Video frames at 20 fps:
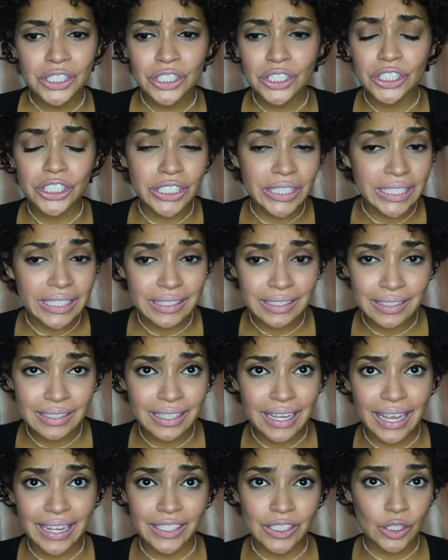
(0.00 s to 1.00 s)
jeans
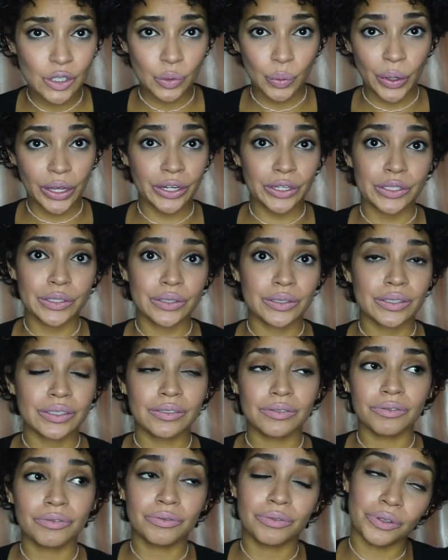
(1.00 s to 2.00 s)
and sweaters
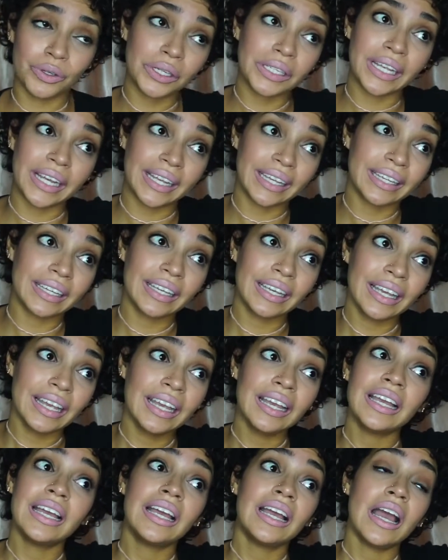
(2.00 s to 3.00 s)
for like
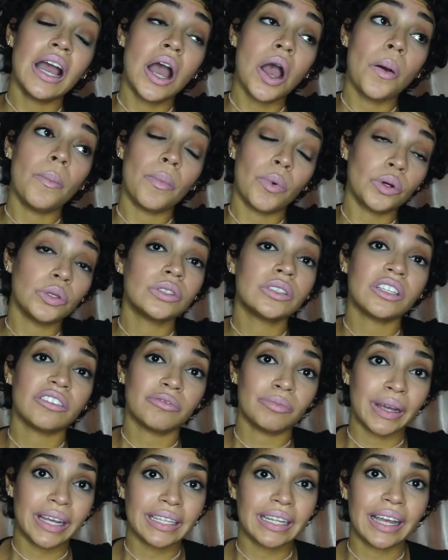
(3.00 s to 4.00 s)
most of
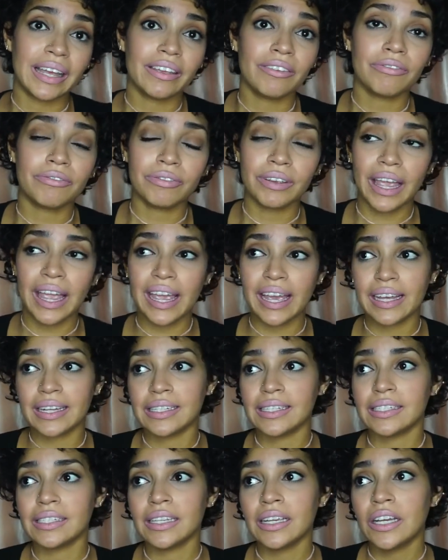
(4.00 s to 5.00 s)
my life,
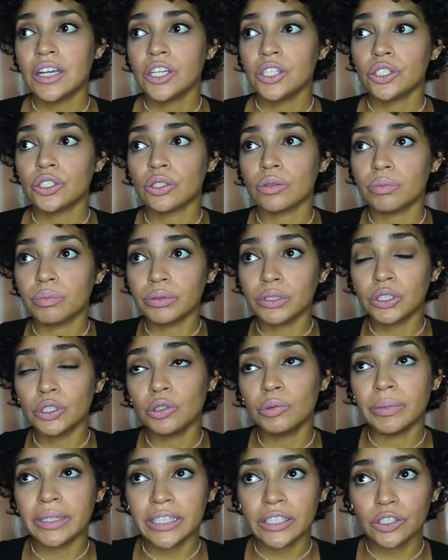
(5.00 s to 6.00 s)
and to
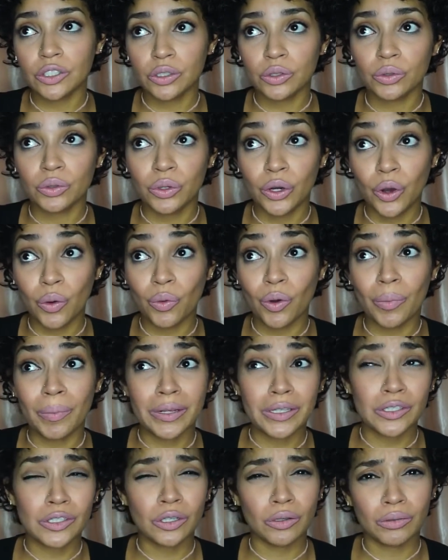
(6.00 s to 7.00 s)
bloom into a
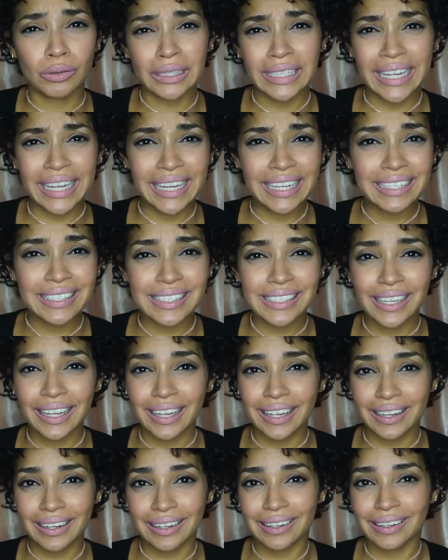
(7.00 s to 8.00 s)
woman so late
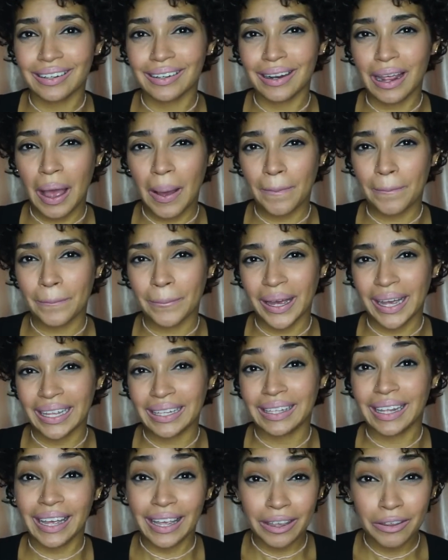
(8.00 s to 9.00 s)
in my
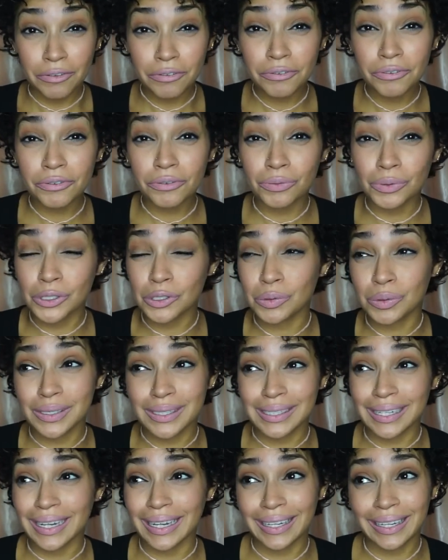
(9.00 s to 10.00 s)
life, which was
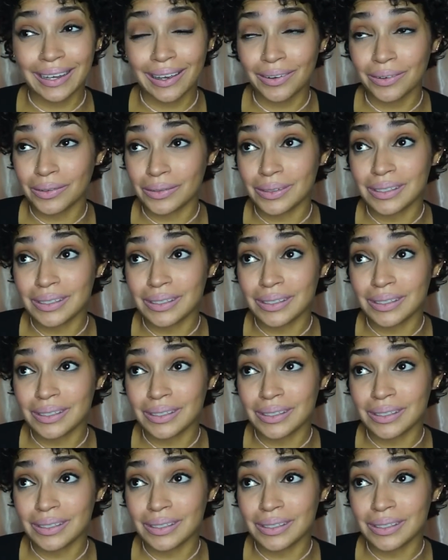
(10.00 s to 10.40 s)
like, I don't know,